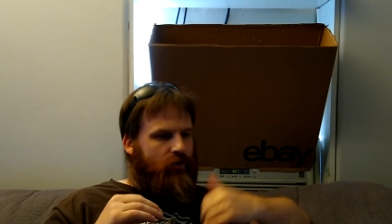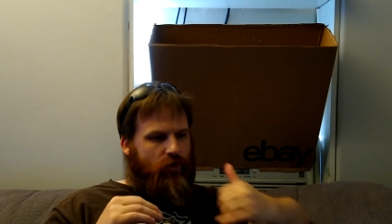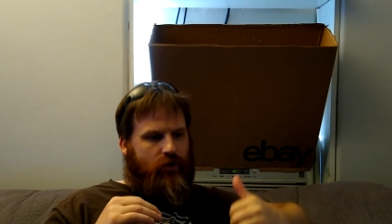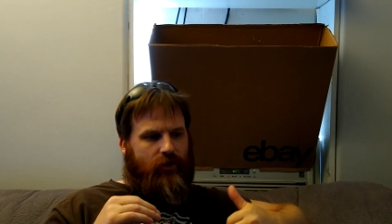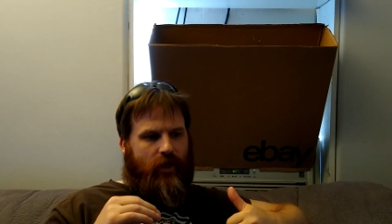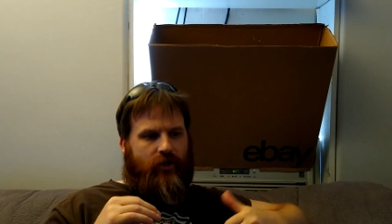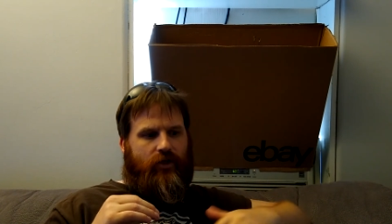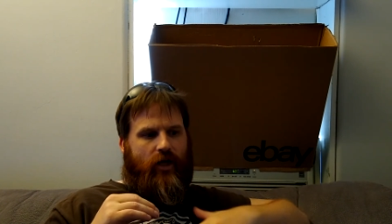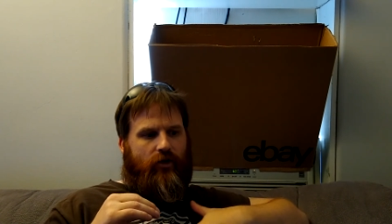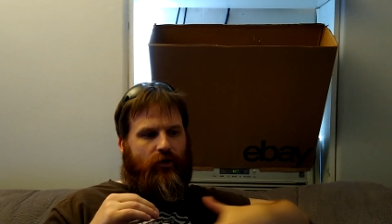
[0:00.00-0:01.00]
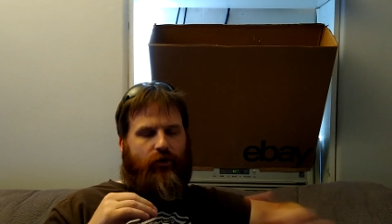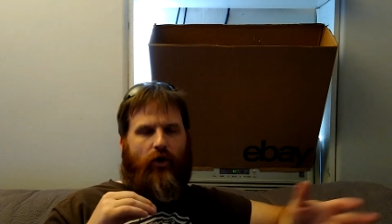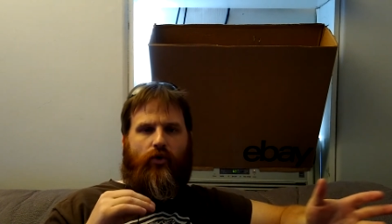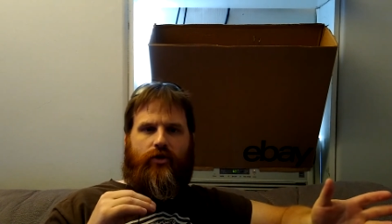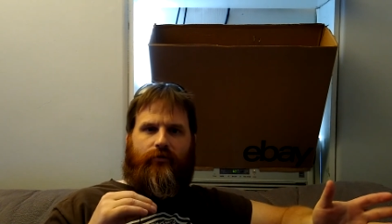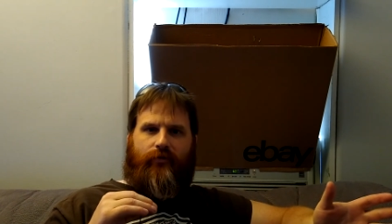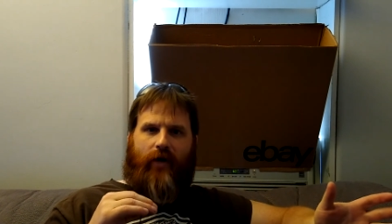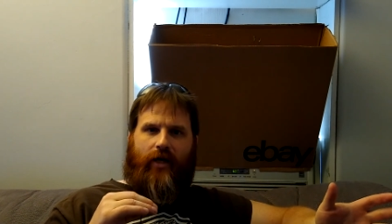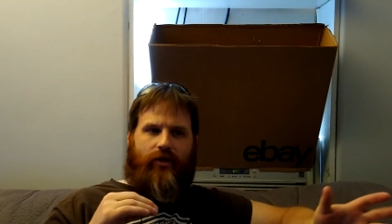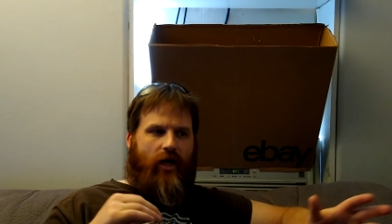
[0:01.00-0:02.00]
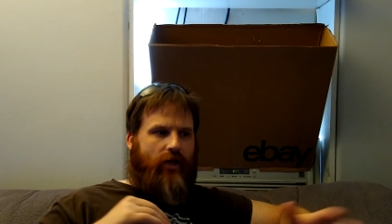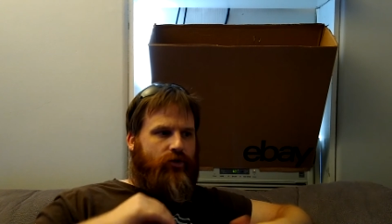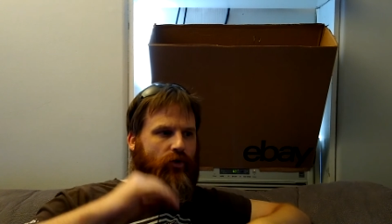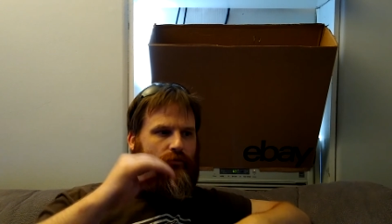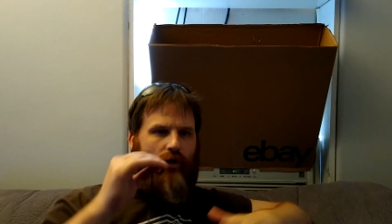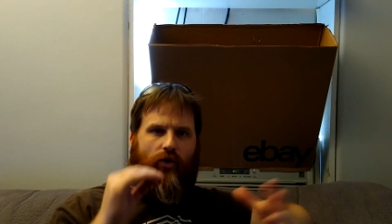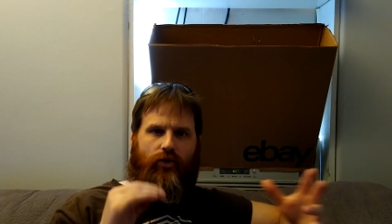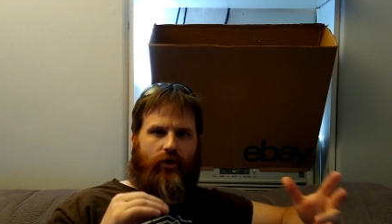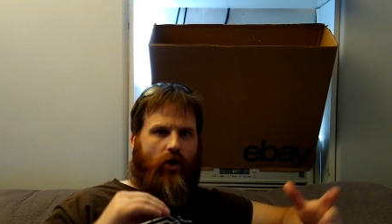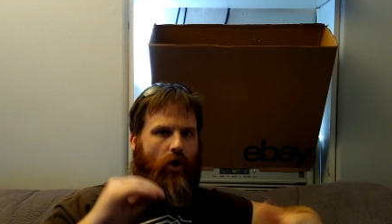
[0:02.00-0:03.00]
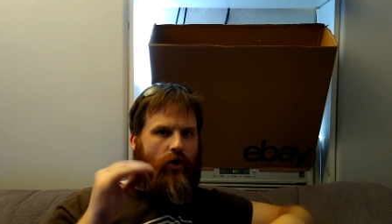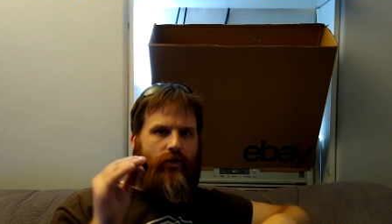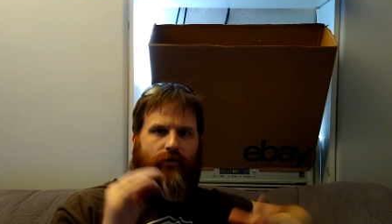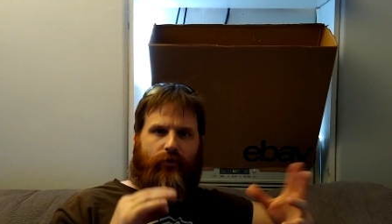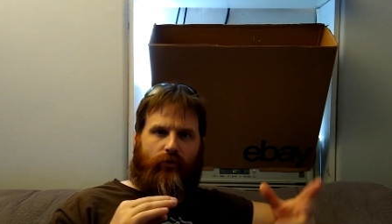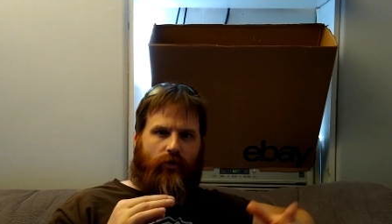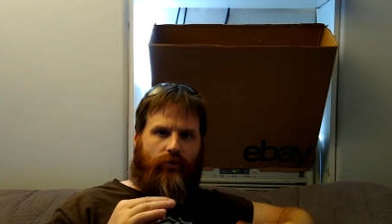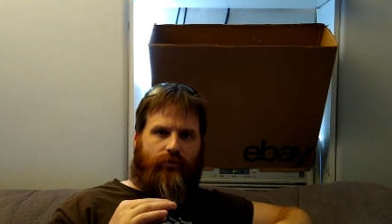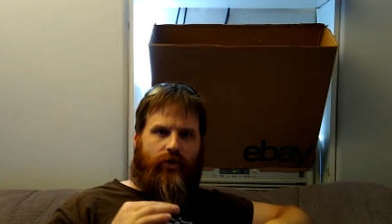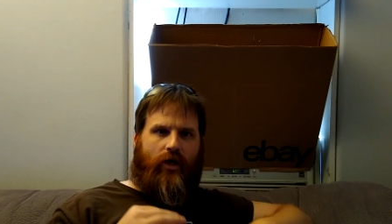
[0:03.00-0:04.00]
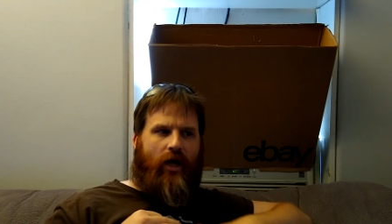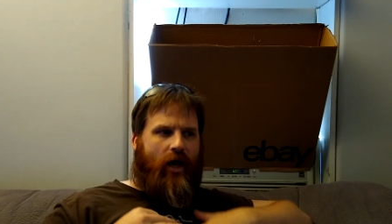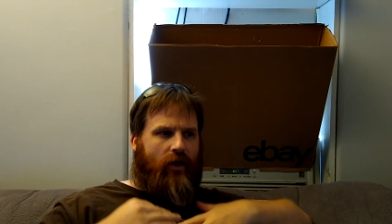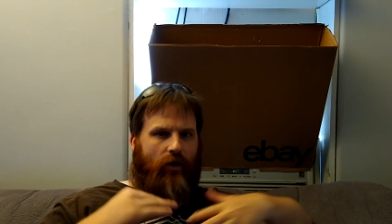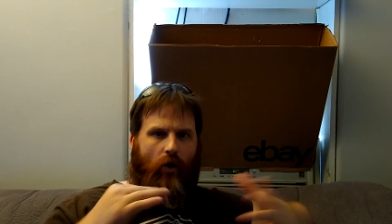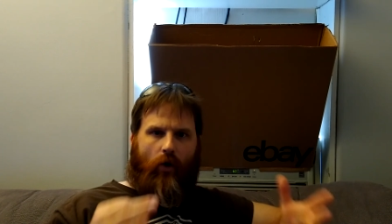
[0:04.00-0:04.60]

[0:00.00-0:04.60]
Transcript: You use it the next day, you throw some fans on so it blows into all the different rooms, and the